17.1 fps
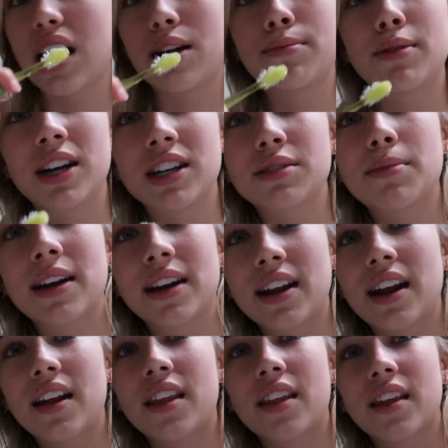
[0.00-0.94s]
I brush my
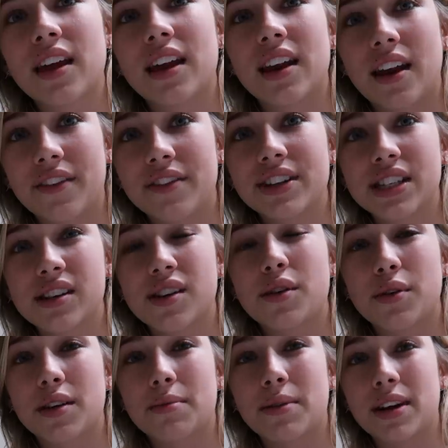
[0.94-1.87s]
teeth in every
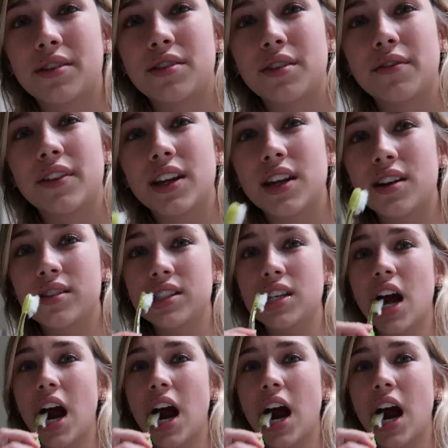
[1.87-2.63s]
single one of my YouTube videos.